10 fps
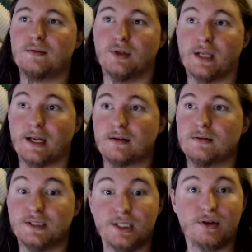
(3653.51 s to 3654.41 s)
like
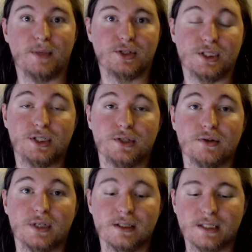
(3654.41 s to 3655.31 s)
Zero Mission 2,
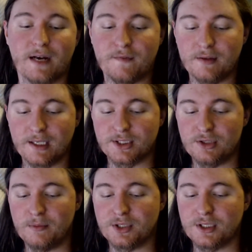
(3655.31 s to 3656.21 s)
because I feel like
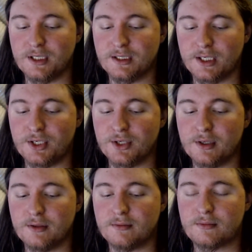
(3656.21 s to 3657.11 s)
Zero Mission is a
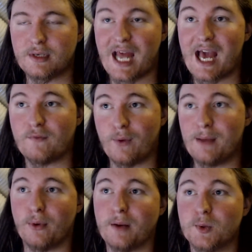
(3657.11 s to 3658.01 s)
good halfway
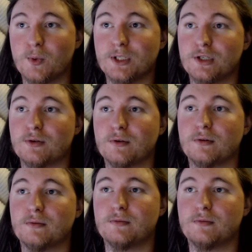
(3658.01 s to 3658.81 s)
point between Super